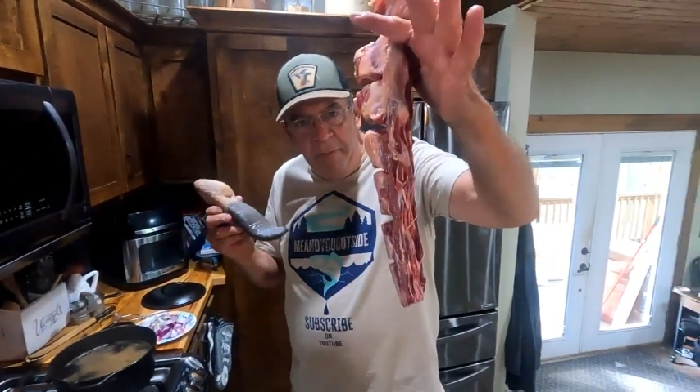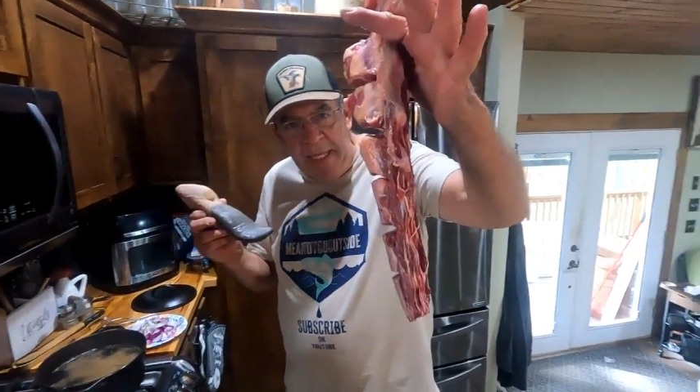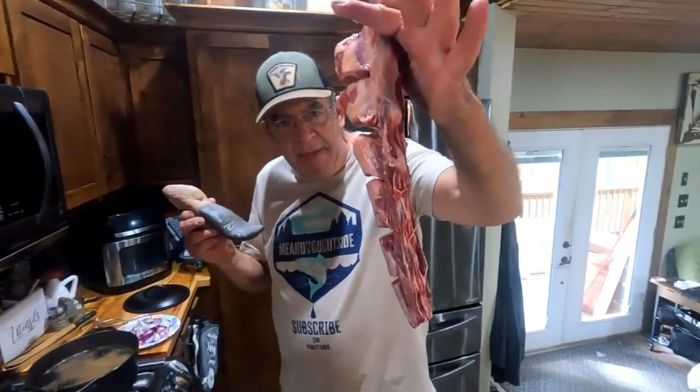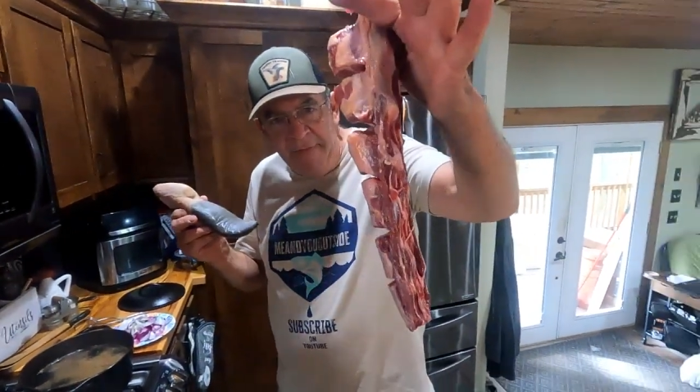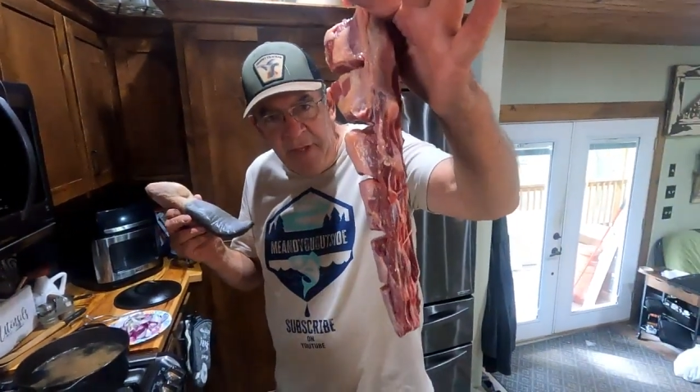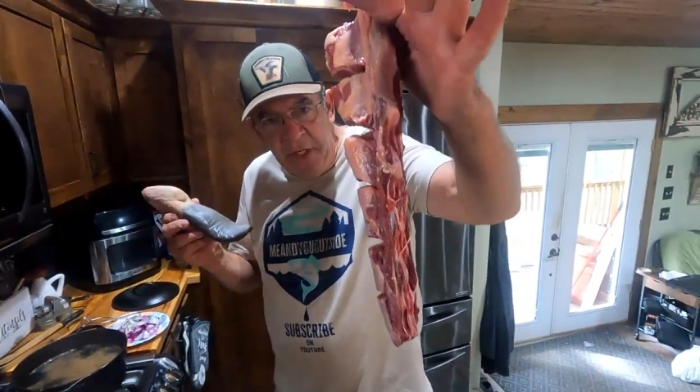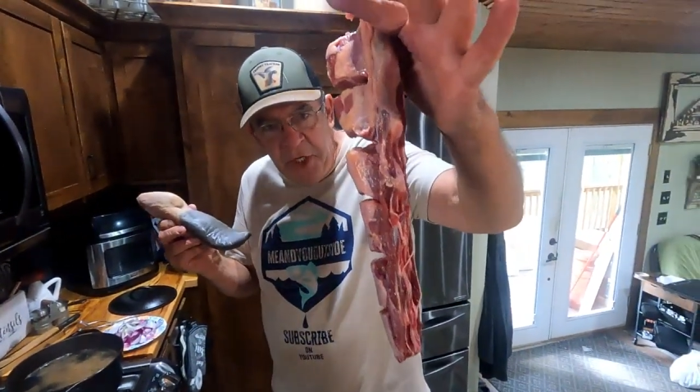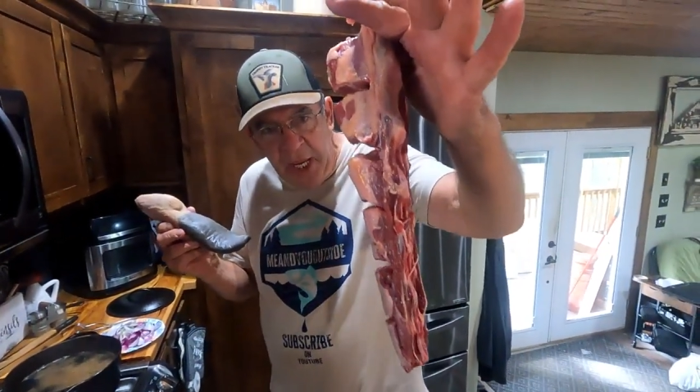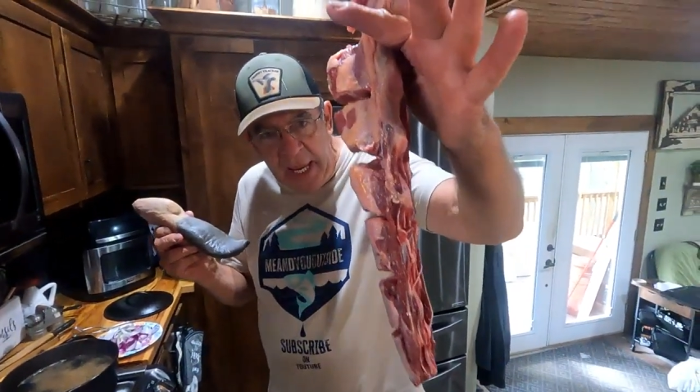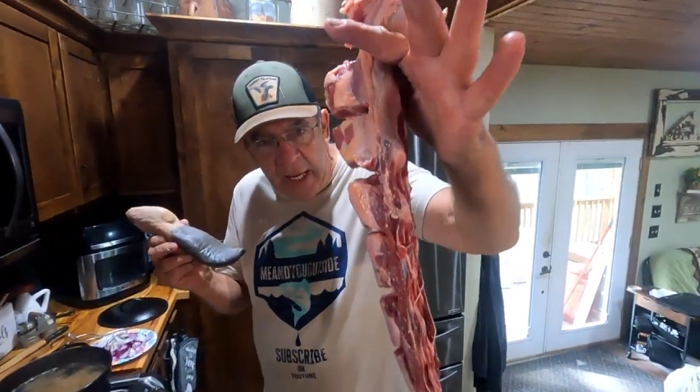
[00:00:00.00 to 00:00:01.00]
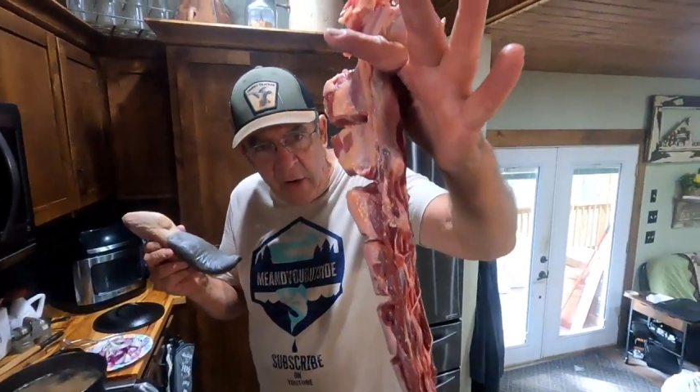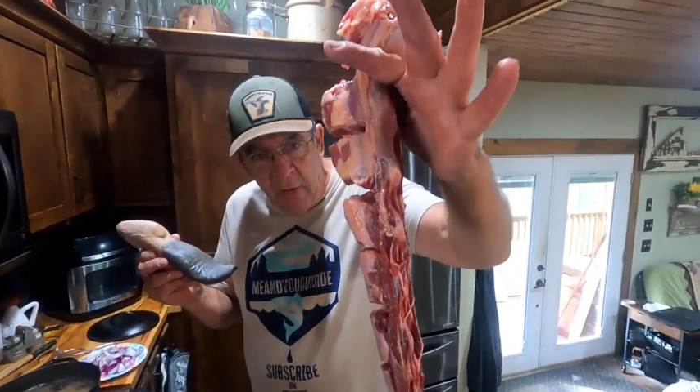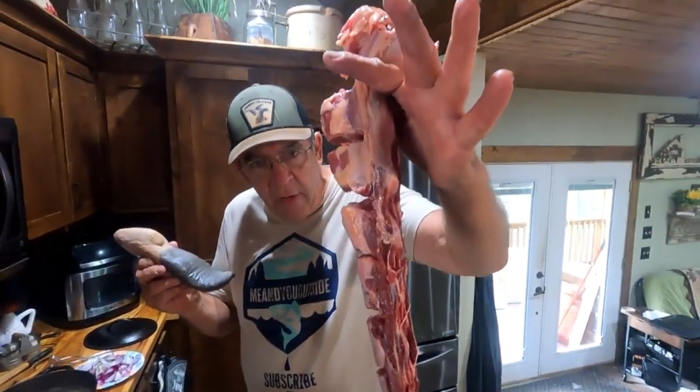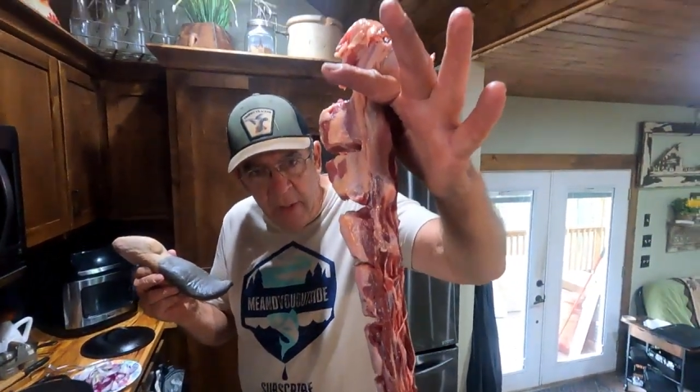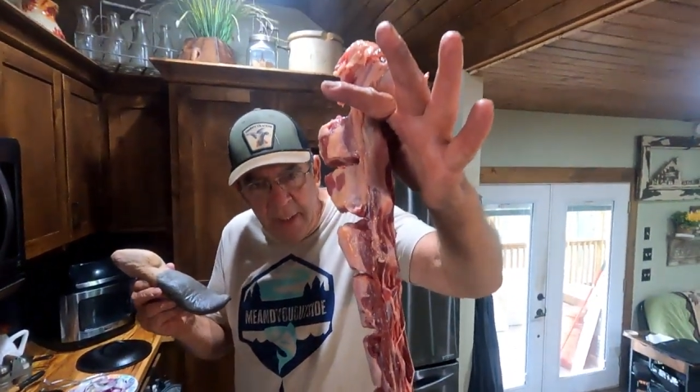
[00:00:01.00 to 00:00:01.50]
beef tail.
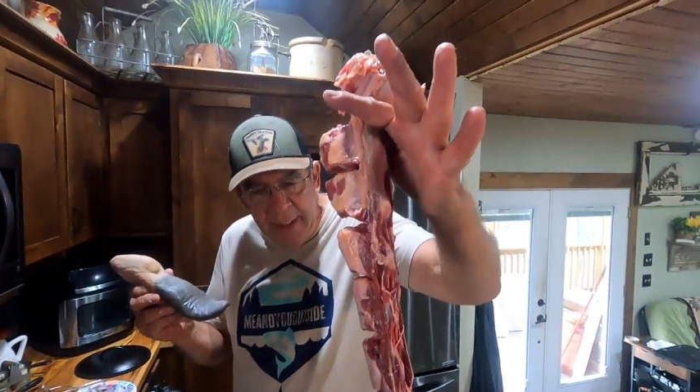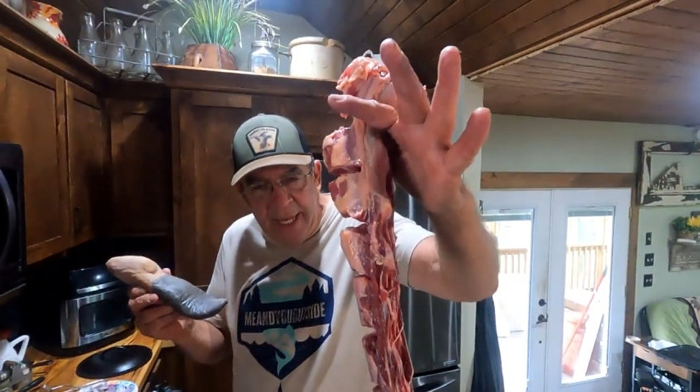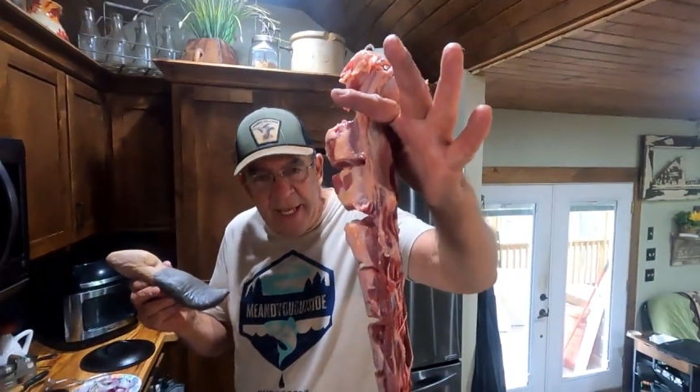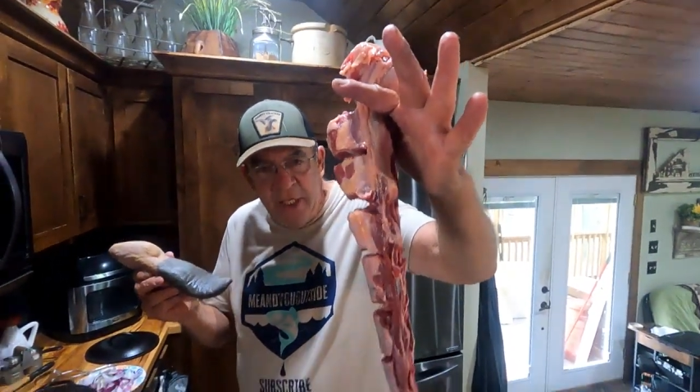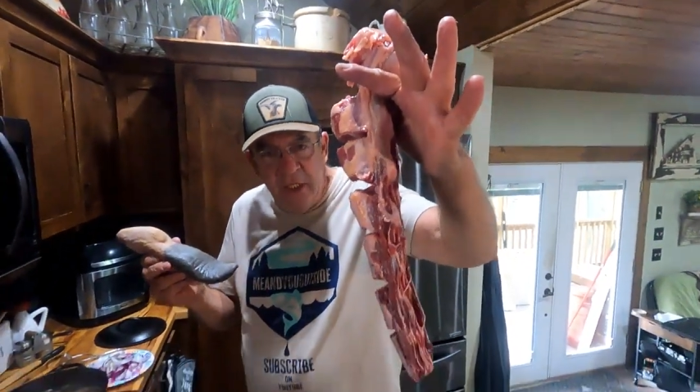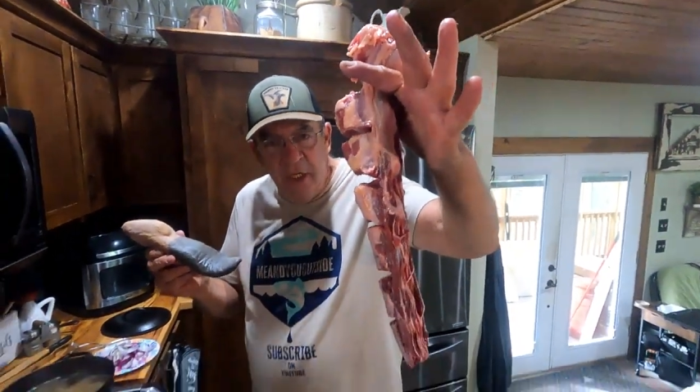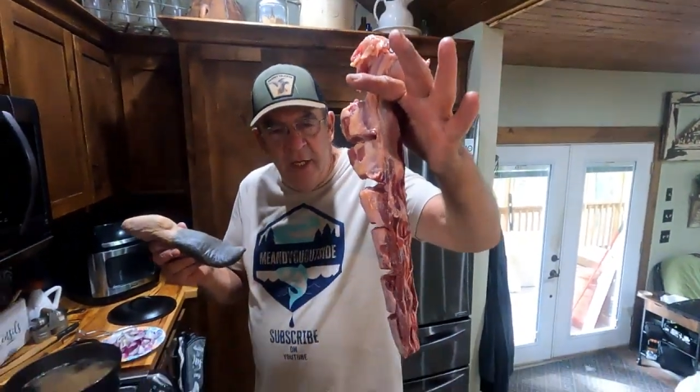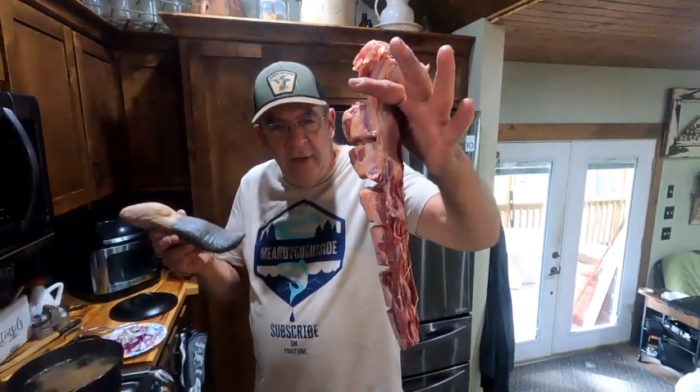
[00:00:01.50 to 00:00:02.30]
Yes,